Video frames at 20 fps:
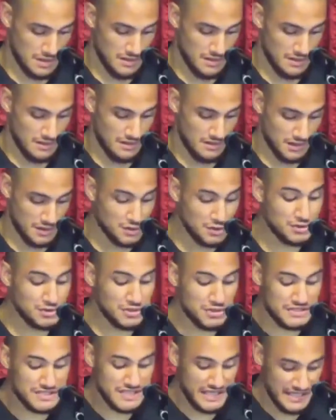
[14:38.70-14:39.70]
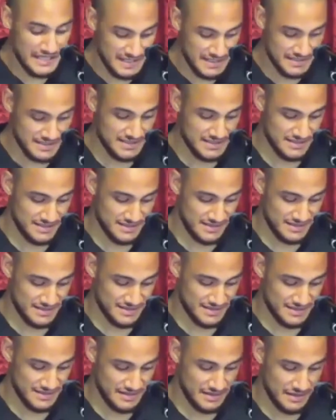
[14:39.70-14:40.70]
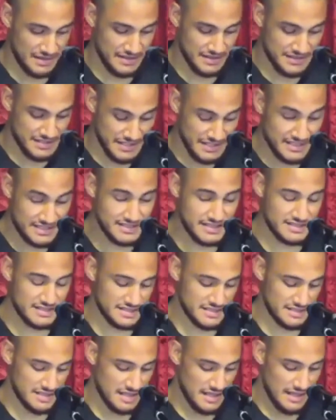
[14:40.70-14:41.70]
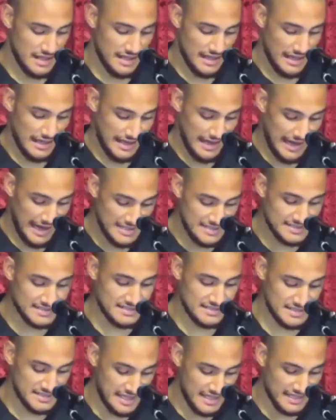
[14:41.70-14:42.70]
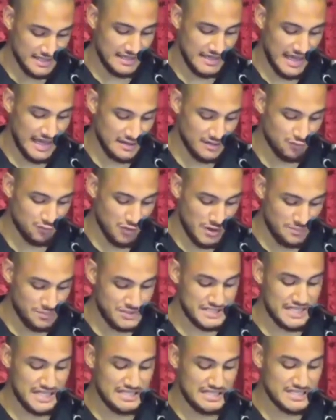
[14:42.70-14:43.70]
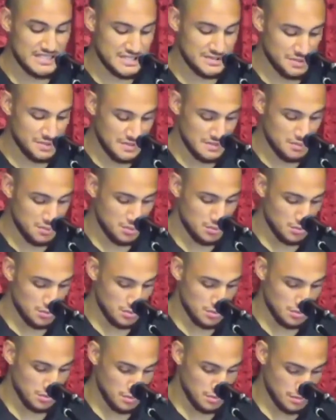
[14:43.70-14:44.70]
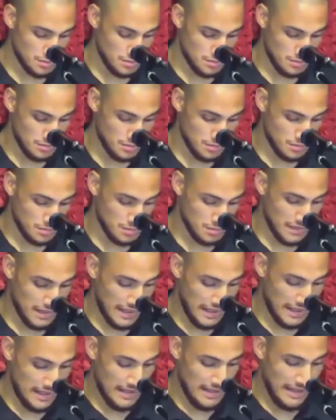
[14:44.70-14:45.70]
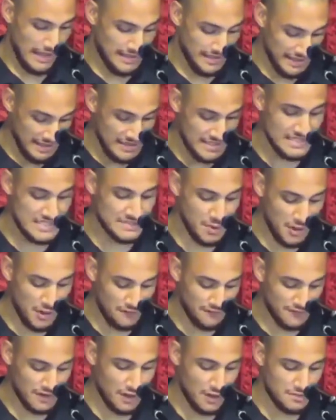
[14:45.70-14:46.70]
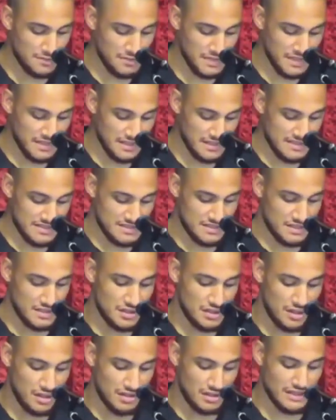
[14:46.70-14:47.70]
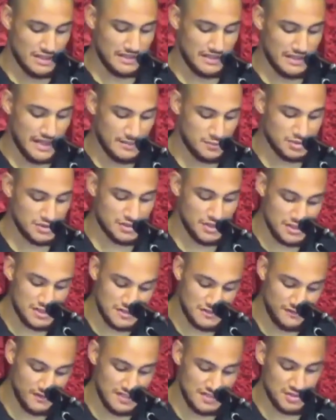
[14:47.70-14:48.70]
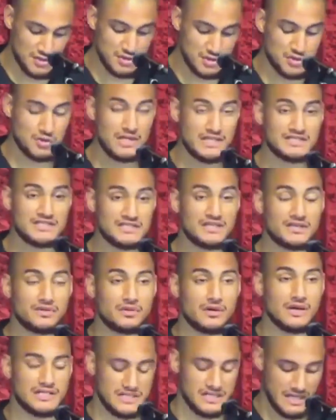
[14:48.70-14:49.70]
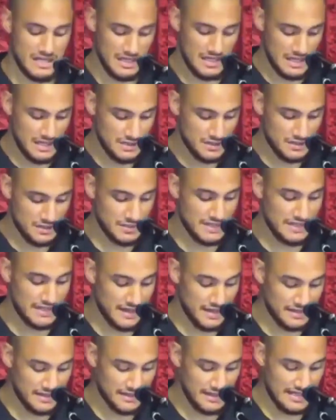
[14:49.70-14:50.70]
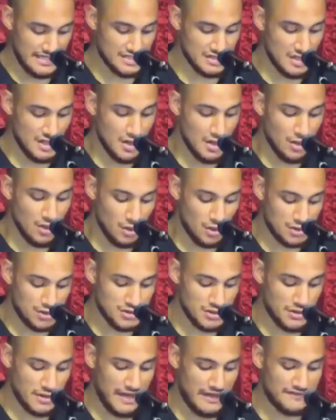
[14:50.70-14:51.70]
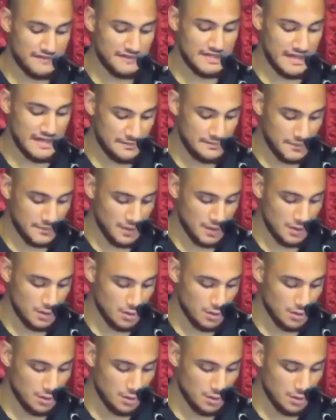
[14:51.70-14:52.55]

The good news is Jesus, as the second Adam, represents his people. And in his perfect obedience to God, enables those of us who trust in Christ to be counted as also having kept the law.